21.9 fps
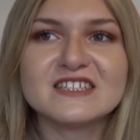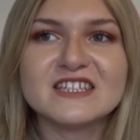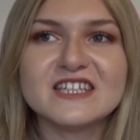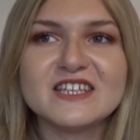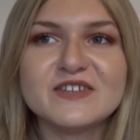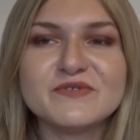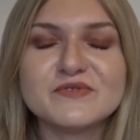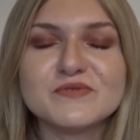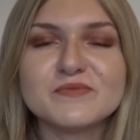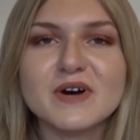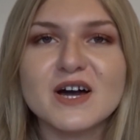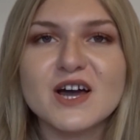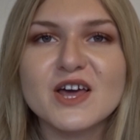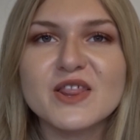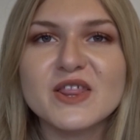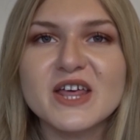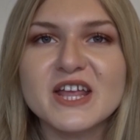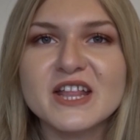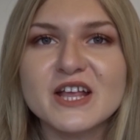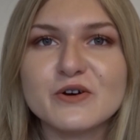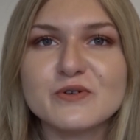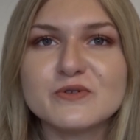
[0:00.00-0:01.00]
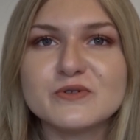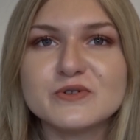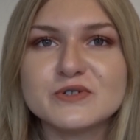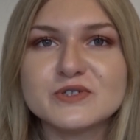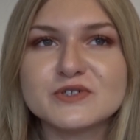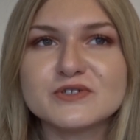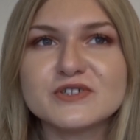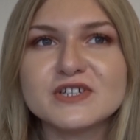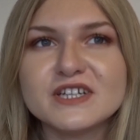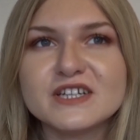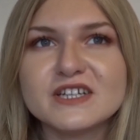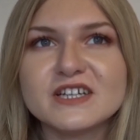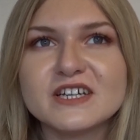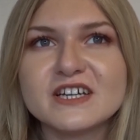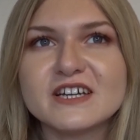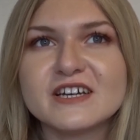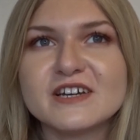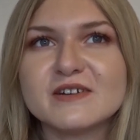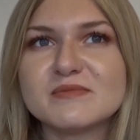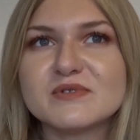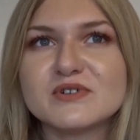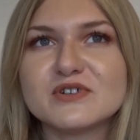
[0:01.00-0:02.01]
even back then I was drinking
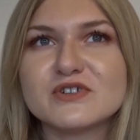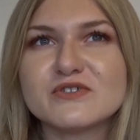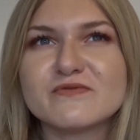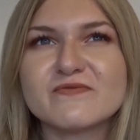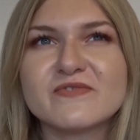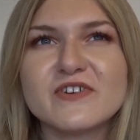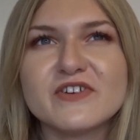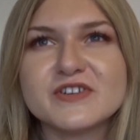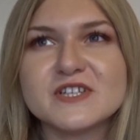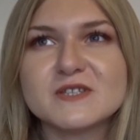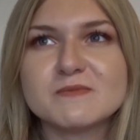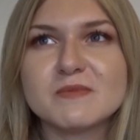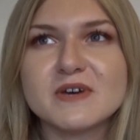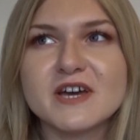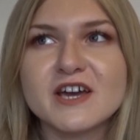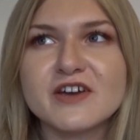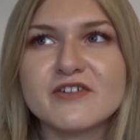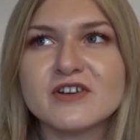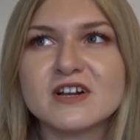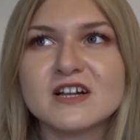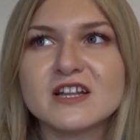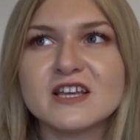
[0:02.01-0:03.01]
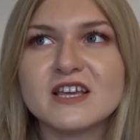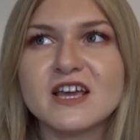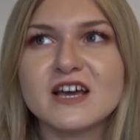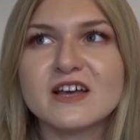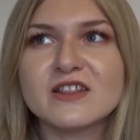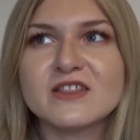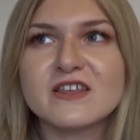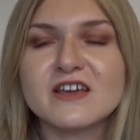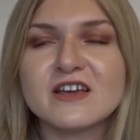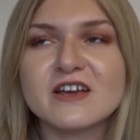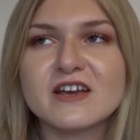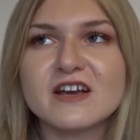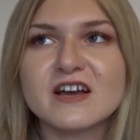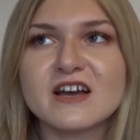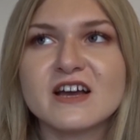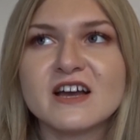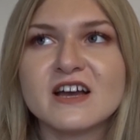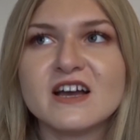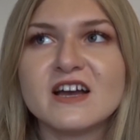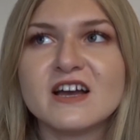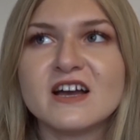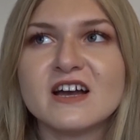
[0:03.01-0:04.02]
it, but very sparingly. I think
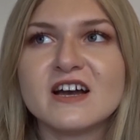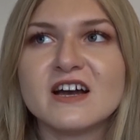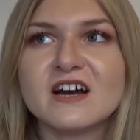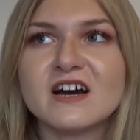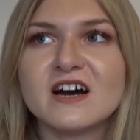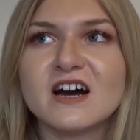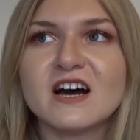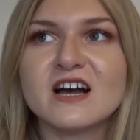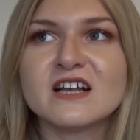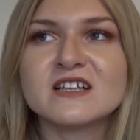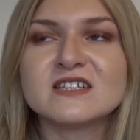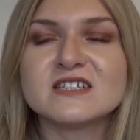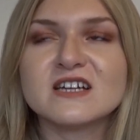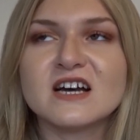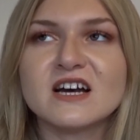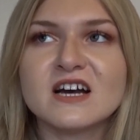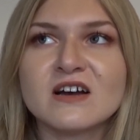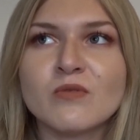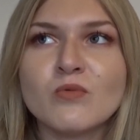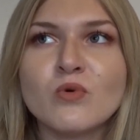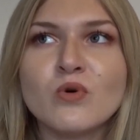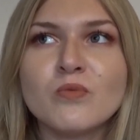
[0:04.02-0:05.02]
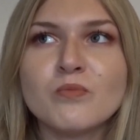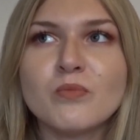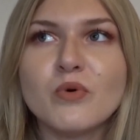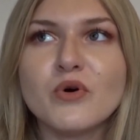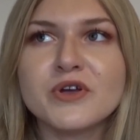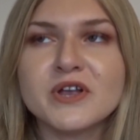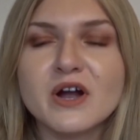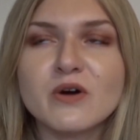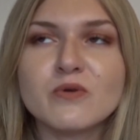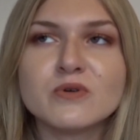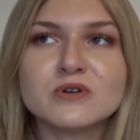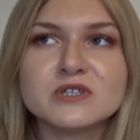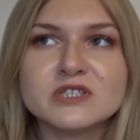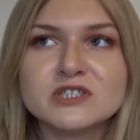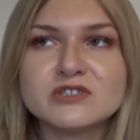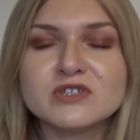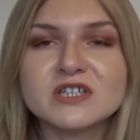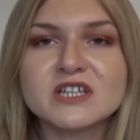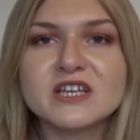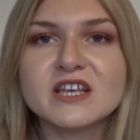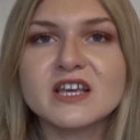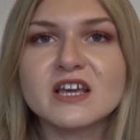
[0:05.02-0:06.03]
at one point I was
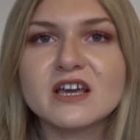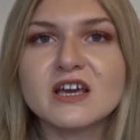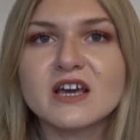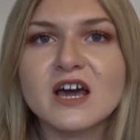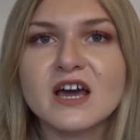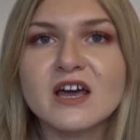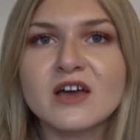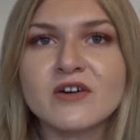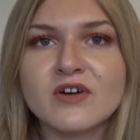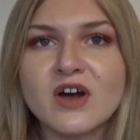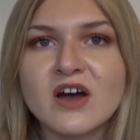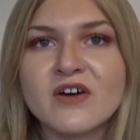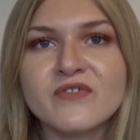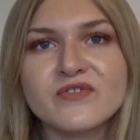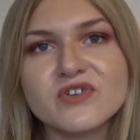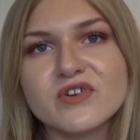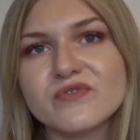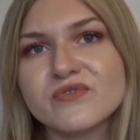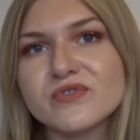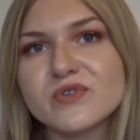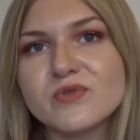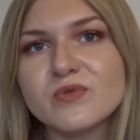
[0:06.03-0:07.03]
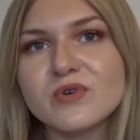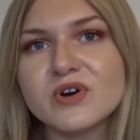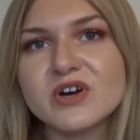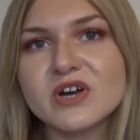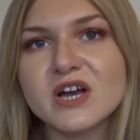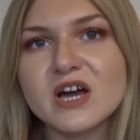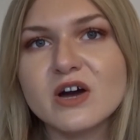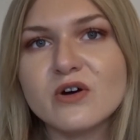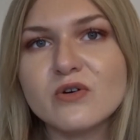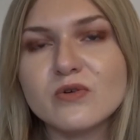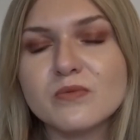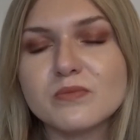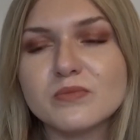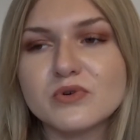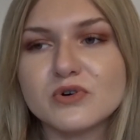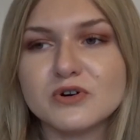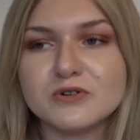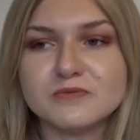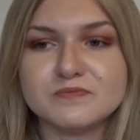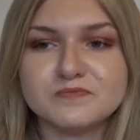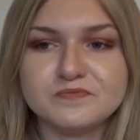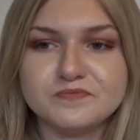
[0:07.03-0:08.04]
drinking it after every workout,
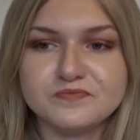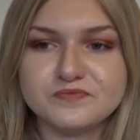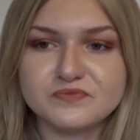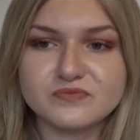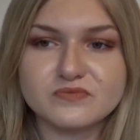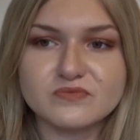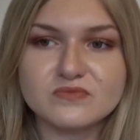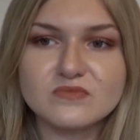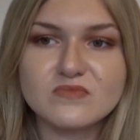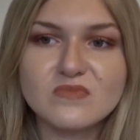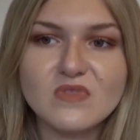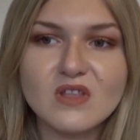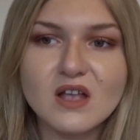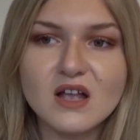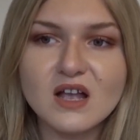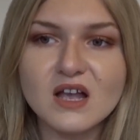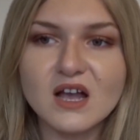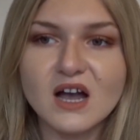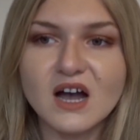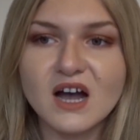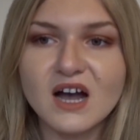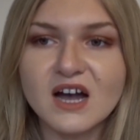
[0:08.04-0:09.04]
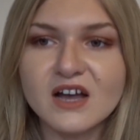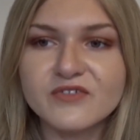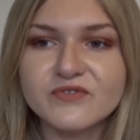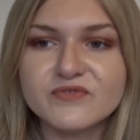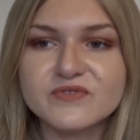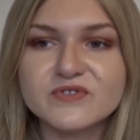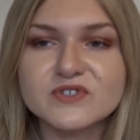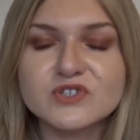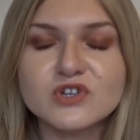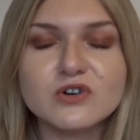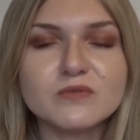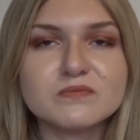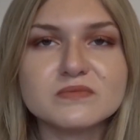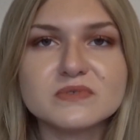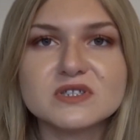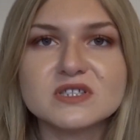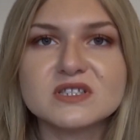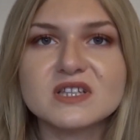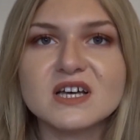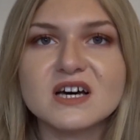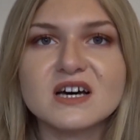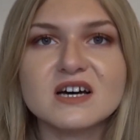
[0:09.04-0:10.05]
but I've
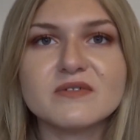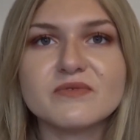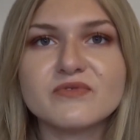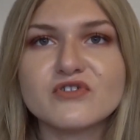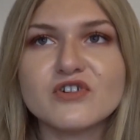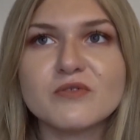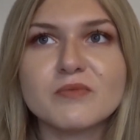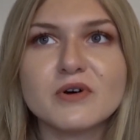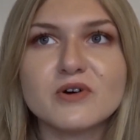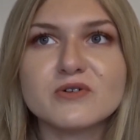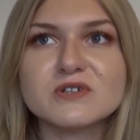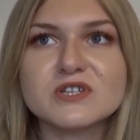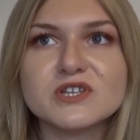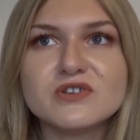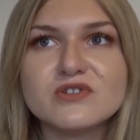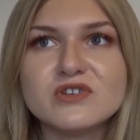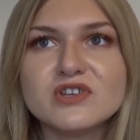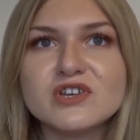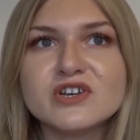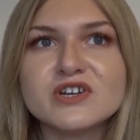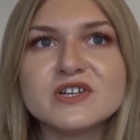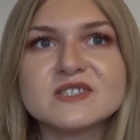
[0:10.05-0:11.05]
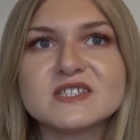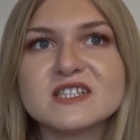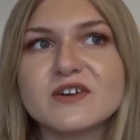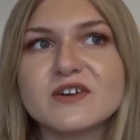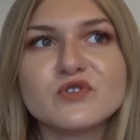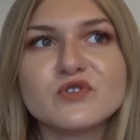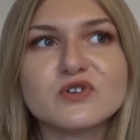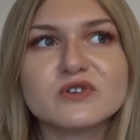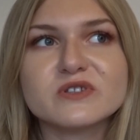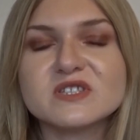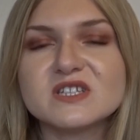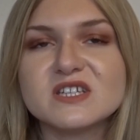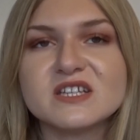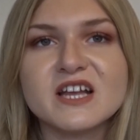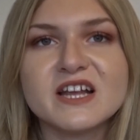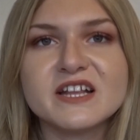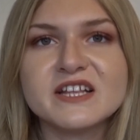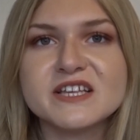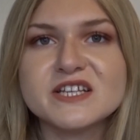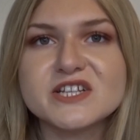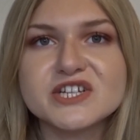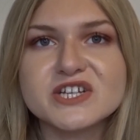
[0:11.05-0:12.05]
stopped that for about 2 years, not seen
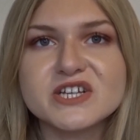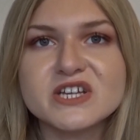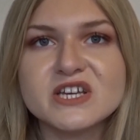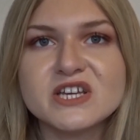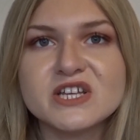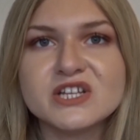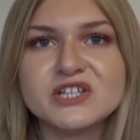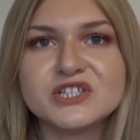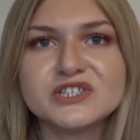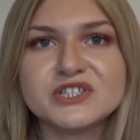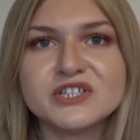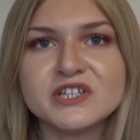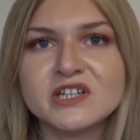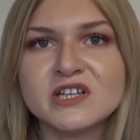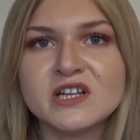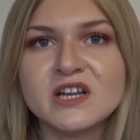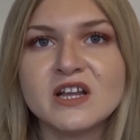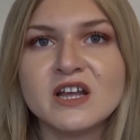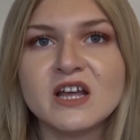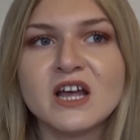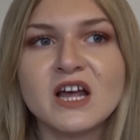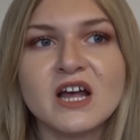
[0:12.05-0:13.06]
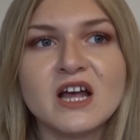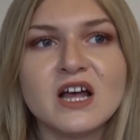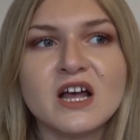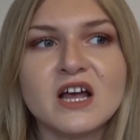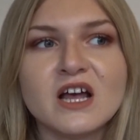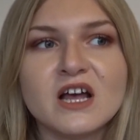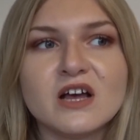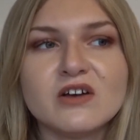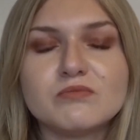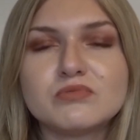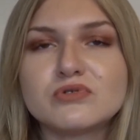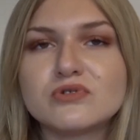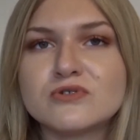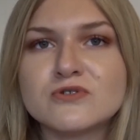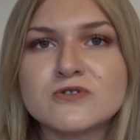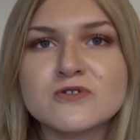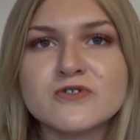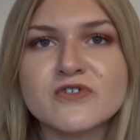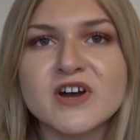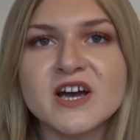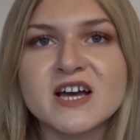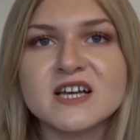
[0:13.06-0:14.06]
any change in
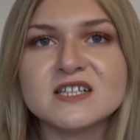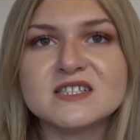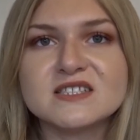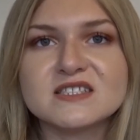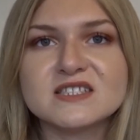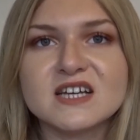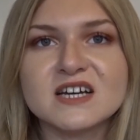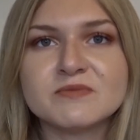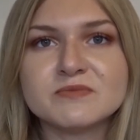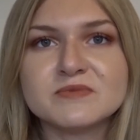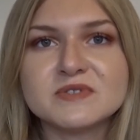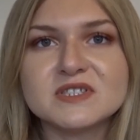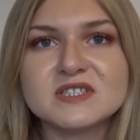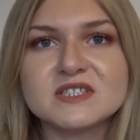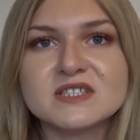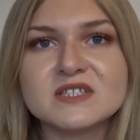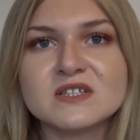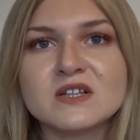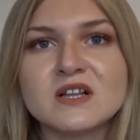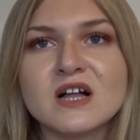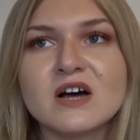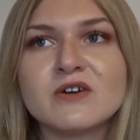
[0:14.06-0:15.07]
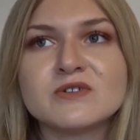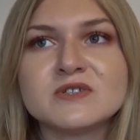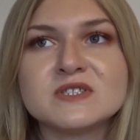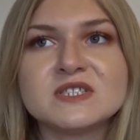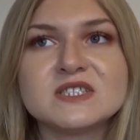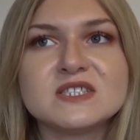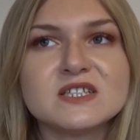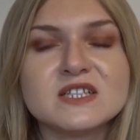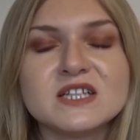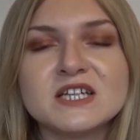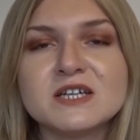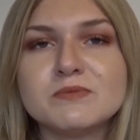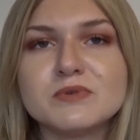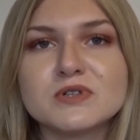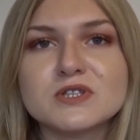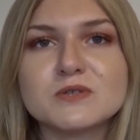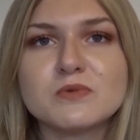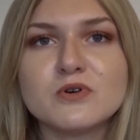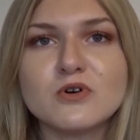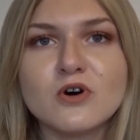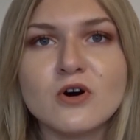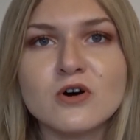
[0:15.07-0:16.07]
progress. I was still able
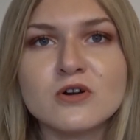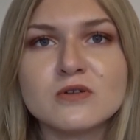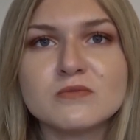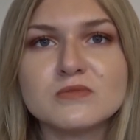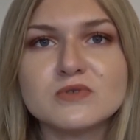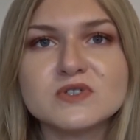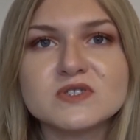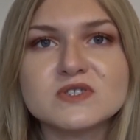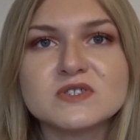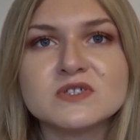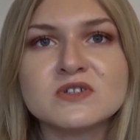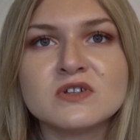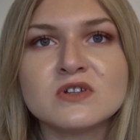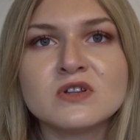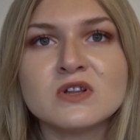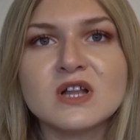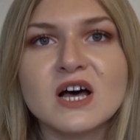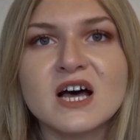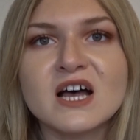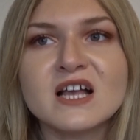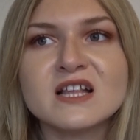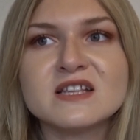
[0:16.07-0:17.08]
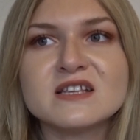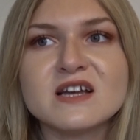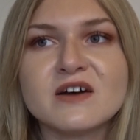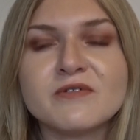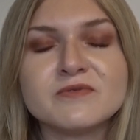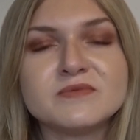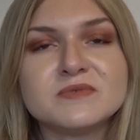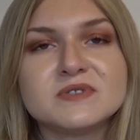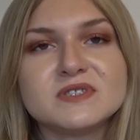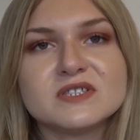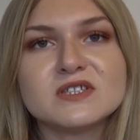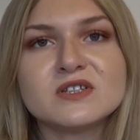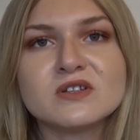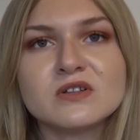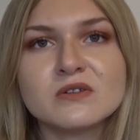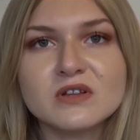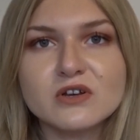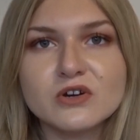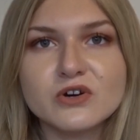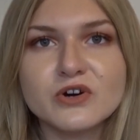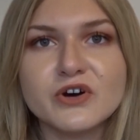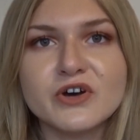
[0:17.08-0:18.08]
to put on muscle, and I'm
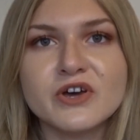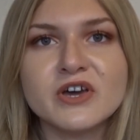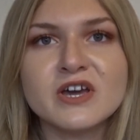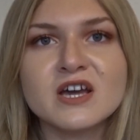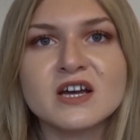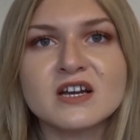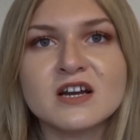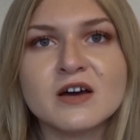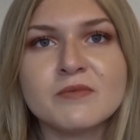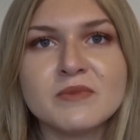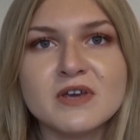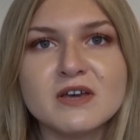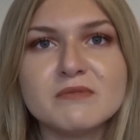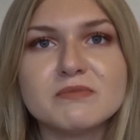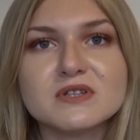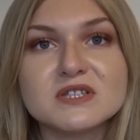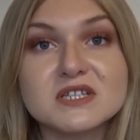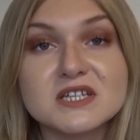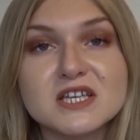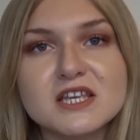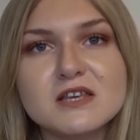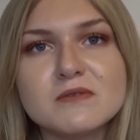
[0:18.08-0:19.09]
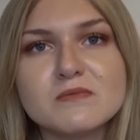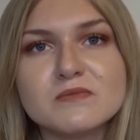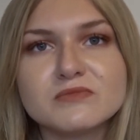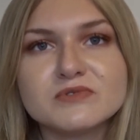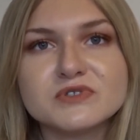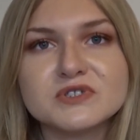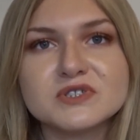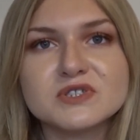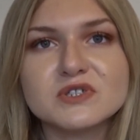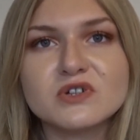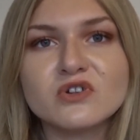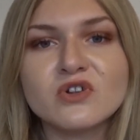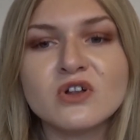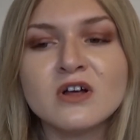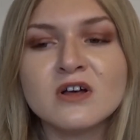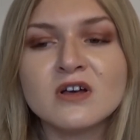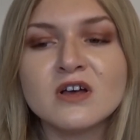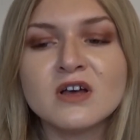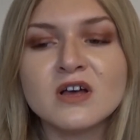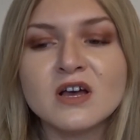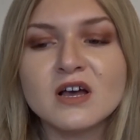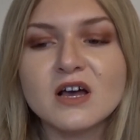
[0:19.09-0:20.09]
still cutting, and I'm able to keep muscle.
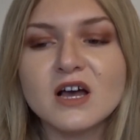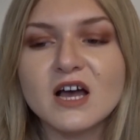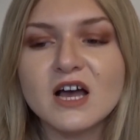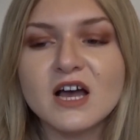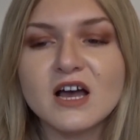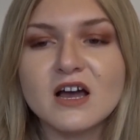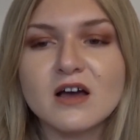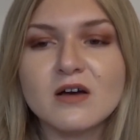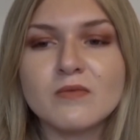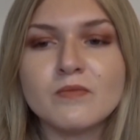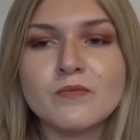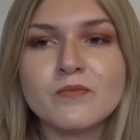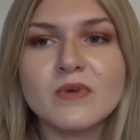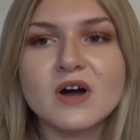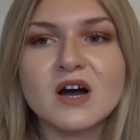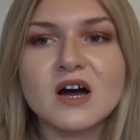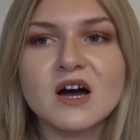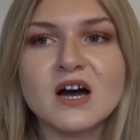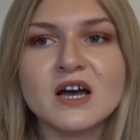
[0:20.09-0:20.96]
I'm